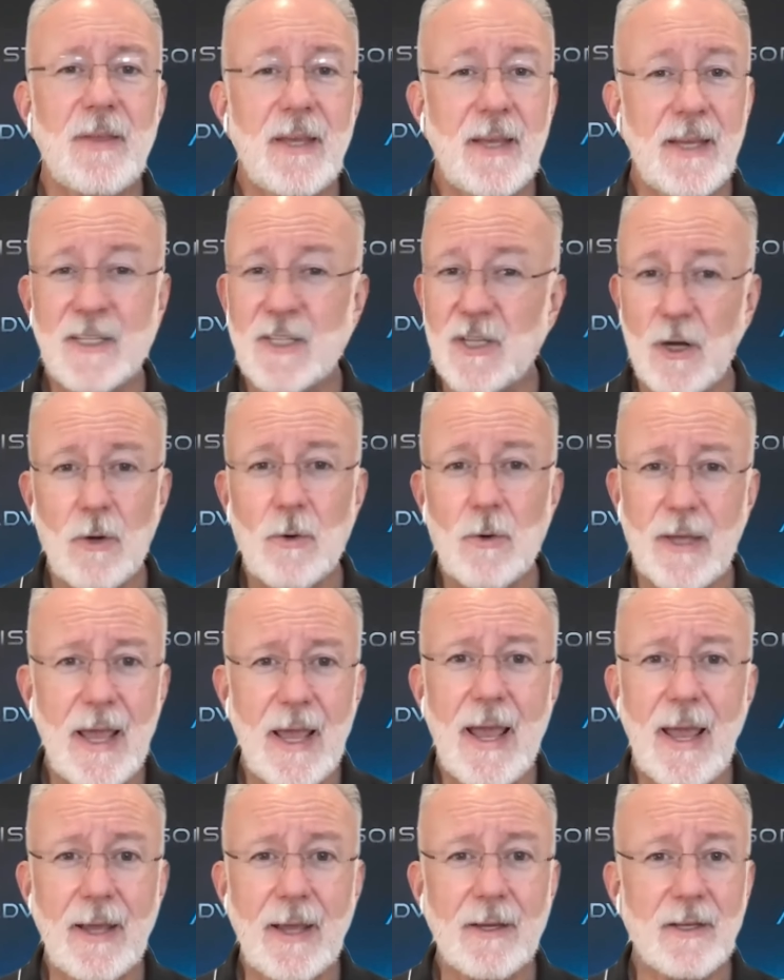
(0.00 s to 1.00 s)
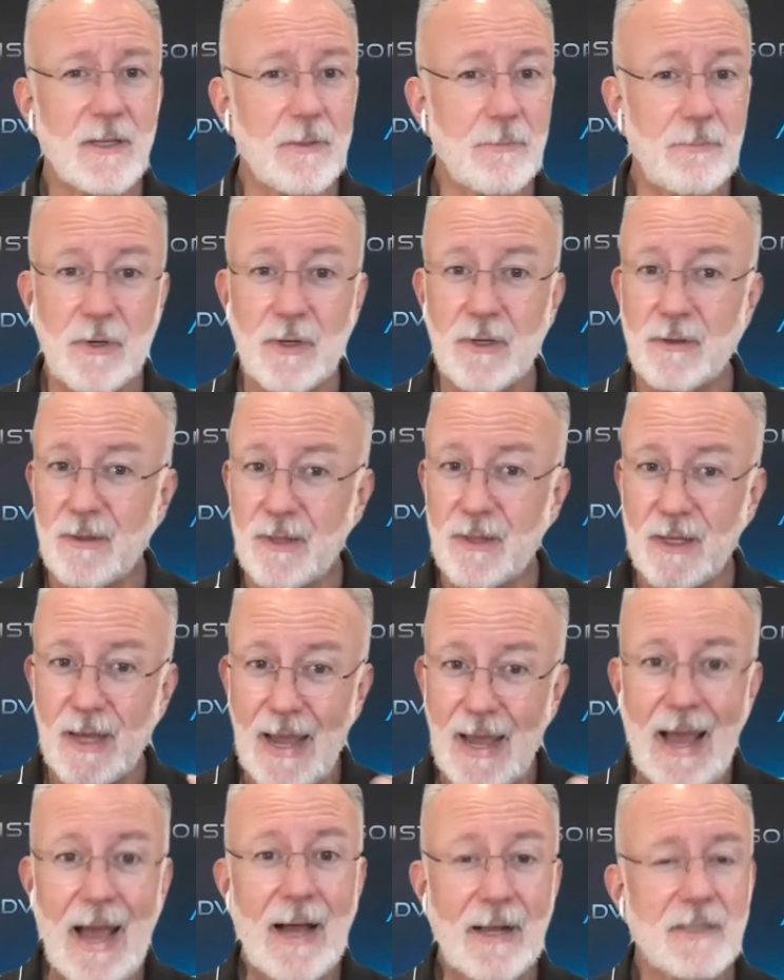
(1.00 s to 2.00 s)
it's okay to put
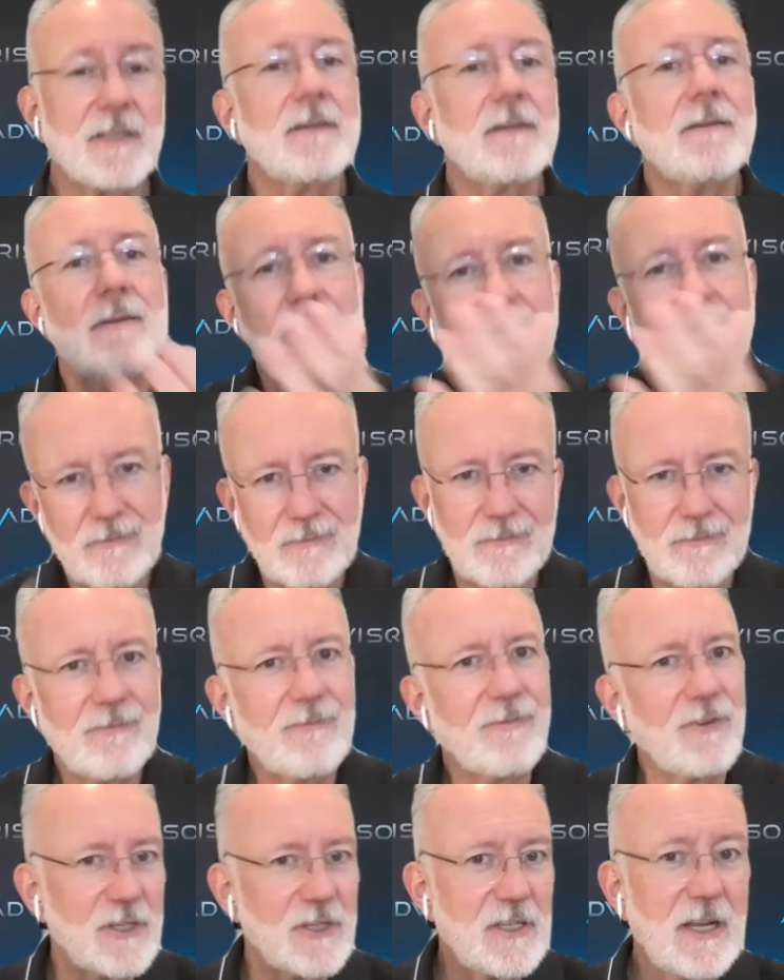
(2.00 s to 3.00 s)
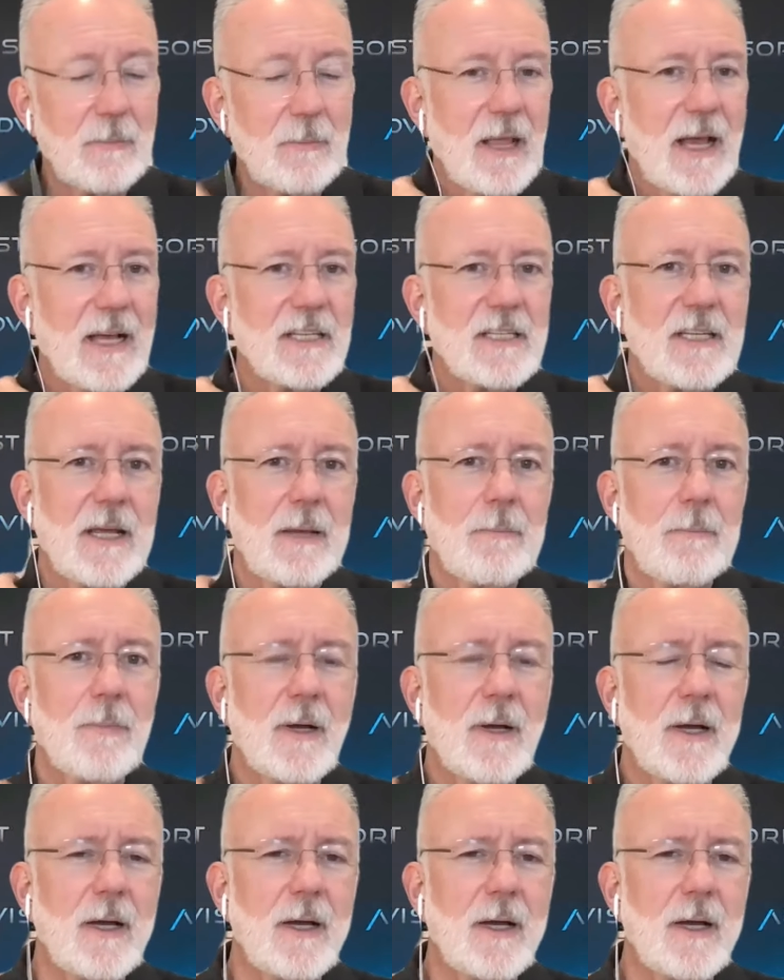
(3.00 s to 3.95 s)
the first name, last name